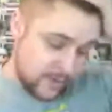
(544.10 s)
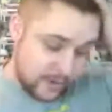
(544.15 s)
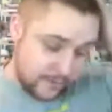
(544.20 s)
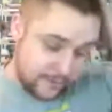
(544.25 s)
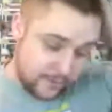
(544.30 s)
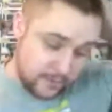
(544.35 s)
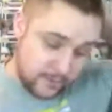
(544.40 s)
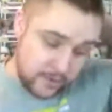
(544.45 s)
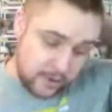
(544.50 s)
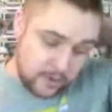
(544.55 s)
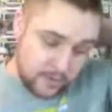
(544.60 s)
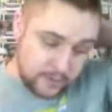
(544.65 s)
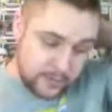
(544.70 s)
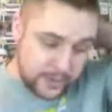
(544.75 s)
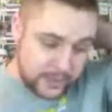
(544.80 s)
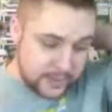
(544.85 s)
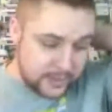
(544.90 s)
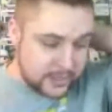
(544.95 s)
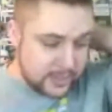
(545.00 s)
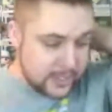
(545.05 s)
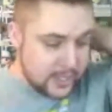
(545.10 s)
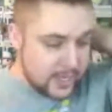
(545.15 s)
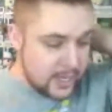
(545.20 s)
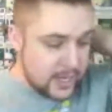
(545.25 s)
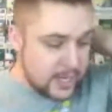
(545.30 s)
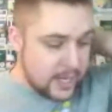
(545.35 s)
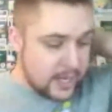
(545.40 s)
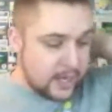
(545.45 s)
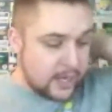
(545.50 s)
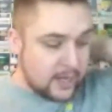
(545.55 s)
care about football. But
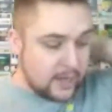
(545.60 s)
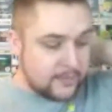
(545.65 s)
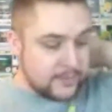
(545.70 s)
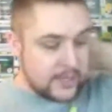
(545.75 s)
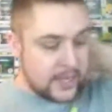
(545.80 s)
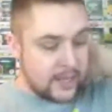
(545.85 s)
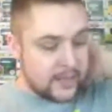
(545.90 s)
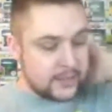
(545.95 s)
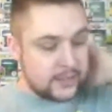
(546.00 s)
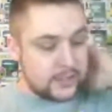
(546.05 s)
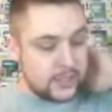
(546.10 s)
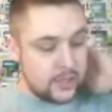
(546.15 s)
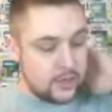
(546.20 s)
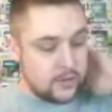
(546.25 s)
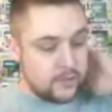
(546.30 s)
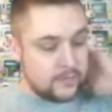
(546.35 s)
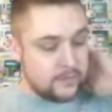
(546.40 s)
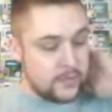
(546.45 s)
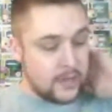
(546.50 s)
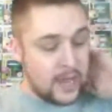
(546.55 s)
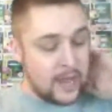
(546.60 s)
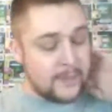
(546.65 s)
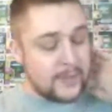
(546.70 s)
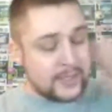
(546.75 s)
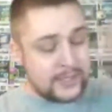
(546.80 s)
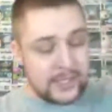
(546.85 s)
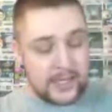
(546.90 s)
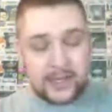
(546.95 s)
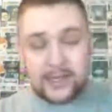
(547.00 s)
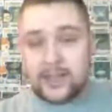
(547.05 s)
yeah, so
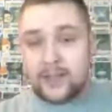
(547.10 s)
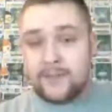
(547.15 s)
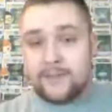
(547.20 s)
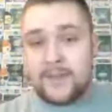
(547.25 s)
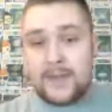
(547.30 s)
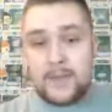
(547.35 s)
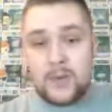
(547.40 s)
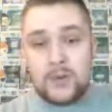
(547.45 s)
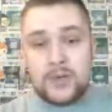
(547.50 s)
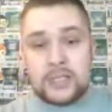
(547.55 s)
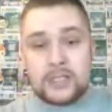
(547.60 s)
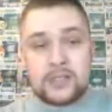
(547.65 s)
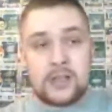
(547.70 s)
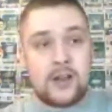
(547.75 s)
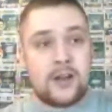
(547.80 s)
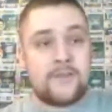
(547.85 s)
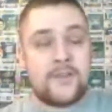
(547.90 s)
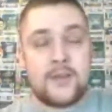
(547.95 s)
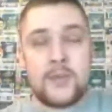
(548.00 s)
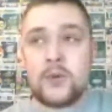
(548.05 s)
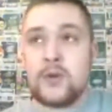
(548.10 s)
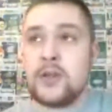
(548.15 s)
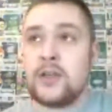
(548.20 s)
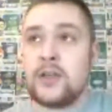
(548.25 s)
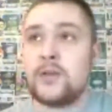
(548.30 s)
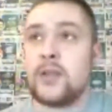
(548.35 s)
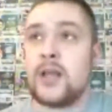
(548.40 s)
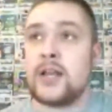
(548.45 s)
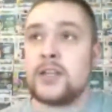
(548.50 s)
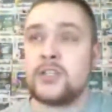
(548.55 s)
I'm excited to get February started.
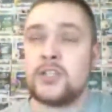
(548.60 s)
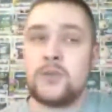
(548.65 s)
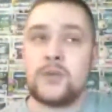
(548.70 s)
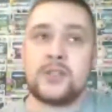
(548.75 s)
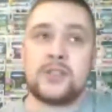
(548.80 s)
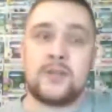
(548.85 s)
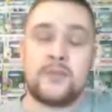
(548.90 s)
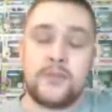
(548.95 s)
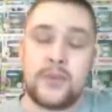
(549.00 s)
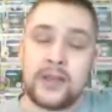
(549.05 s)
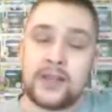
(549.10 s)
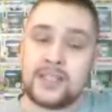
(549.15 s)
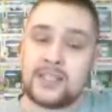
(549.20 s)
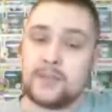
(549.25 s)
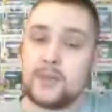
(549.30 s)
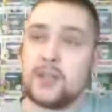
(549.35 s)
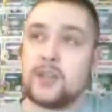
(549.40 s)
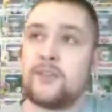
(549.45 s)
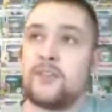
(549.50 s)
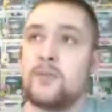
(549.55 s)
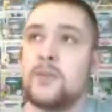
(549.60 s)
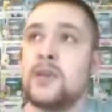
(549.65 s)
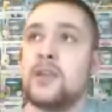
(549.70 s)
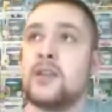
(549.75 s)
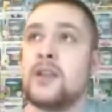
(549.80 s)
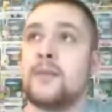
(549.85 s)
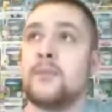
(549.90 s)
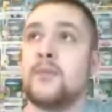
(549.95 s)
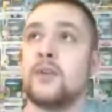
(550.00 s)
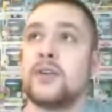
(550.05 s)
February last year was the biggest month for me,
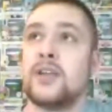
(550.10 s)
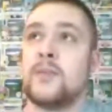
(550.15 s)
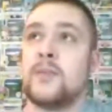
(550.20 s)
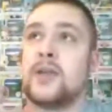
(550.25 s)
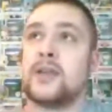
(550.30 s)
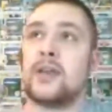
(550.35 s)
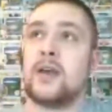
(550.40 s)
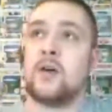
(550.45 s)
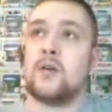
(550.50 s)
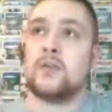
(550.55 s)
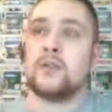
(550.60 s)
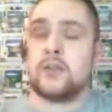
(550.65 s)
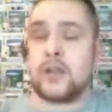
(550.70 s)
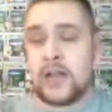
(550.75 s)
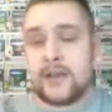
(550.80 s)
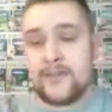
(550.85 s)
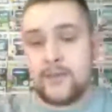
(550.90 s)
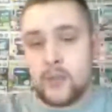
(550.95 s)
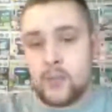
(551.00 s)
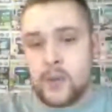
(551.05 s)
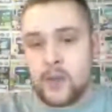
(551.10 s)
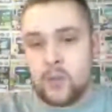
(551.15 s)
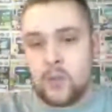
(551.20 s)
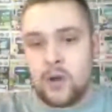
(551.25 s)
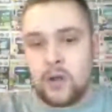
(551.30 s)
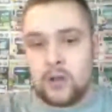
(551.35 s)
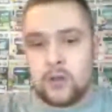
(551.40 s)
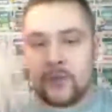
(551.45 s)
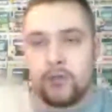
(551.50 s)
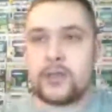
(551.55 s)
and I'm looking at my calendar. I have it on my
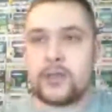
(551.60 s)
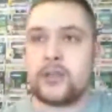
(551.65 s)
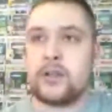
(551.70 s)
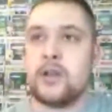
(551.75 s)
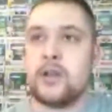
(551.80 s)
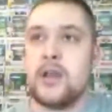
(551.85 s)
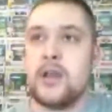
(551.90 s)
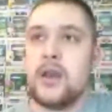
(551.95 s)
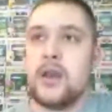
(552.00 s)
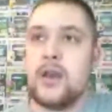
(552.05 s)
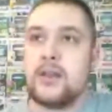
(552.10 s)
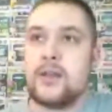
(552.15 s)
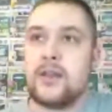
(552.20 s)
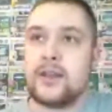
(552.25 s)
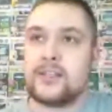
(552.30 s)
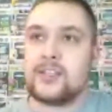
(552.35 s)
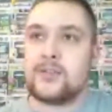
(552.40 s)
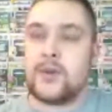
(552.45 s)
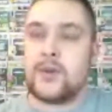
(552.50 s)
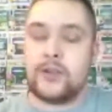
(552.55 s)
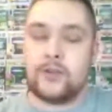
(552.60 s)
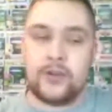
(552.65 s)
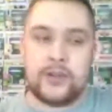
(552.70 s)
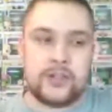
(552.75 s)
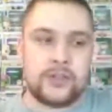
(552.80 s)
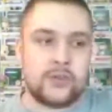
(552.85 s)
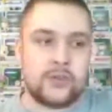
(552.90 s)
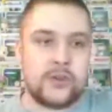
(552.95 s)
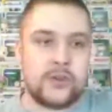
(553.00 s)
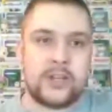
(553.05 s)
wall over here next to my
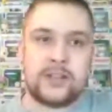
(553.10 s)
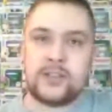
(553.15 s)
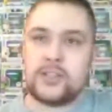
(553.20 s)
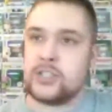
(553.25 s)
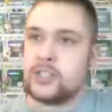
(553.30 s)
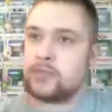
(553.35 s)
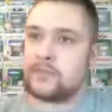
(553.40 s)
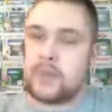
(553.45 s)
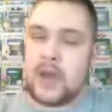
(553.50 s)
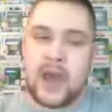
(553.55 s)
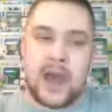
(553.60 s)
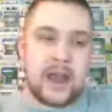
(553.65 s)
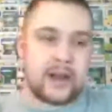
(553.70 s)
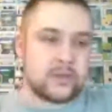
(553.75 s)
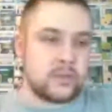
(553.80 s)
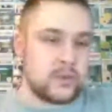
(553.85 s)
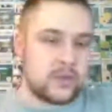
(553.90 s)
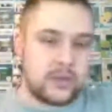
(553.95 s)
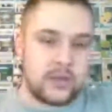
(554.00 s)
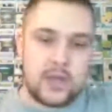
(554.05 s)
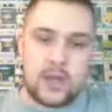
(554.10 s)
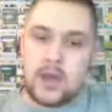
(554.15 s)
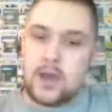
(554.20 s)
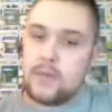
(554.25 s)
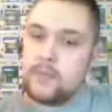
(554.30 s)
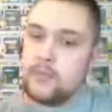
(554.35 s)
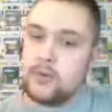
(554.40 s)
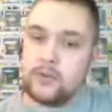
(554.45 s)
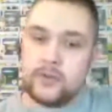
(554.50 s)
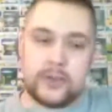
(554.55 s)
green screen. It's just packed with
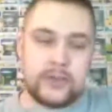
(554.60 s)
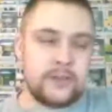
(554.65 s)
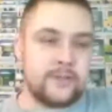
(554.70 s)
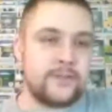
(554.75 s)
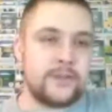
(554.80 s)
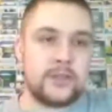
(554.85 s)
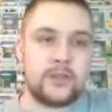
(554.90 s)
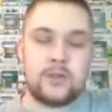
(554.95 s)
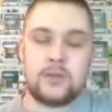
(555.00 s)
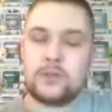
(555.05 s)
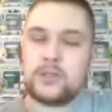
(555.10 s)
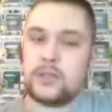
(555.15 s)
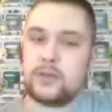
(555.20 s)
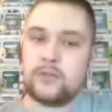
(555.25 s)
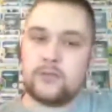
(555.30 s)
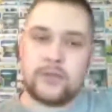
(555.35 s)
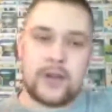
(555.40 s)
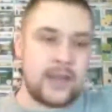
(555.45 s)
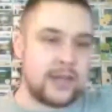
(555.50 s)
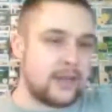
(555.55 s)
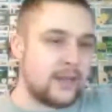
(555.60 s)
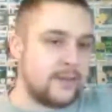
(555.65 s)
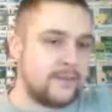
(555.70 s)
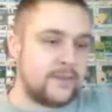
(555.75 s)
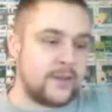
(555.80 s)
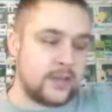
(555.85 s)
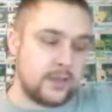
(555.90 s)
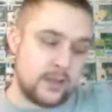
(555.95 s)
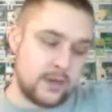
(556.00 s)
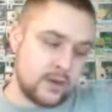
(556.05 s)
movie reviews and
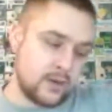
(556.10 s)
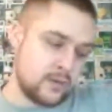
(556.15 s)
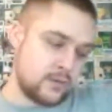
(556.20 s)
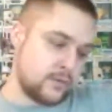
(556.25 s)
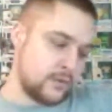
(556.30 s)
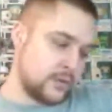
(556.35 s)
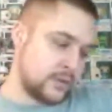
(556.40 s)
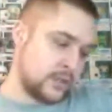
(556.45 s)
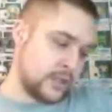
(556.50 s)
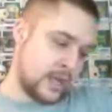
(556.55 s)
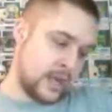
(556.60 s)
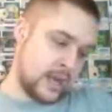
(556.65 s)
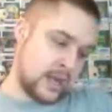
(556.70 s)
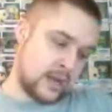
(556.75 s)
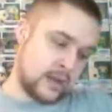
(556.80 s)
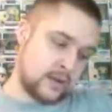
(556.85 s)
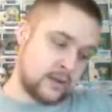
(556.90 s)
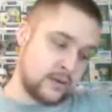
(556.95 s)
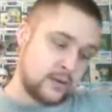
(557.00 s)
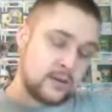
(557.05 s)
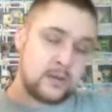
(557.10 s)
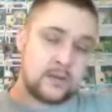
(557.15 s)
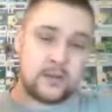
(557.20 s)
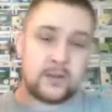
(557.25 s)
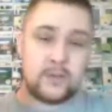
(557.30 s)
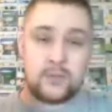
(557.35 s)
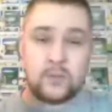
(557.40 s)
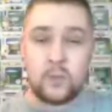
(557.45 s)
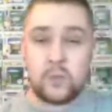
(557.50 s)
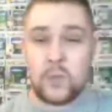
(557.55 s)
ranking videos and
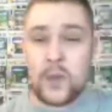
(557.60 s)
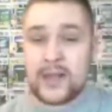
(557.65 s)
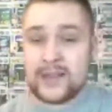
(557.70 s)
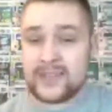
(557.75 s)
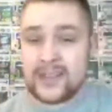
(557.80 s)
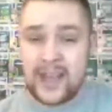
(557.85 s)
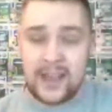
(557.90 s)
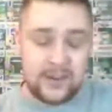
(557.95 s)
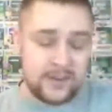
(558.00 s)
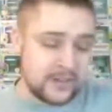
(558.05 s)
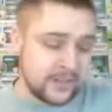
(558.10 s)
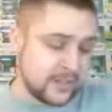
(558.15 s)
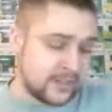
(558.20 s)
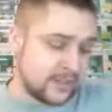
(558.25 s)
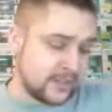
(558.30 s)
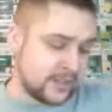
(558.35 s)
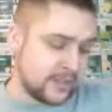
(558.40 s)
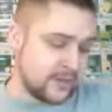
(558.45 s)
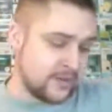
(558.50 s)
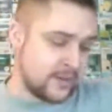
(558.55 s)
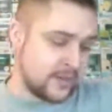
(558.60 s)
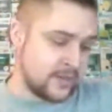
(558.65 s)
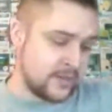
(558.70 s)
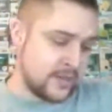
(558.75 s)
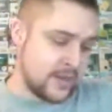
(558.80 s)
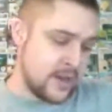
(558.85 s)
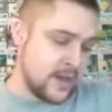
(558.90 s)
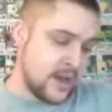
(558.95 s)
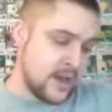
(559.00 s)
the Wes Anderson series,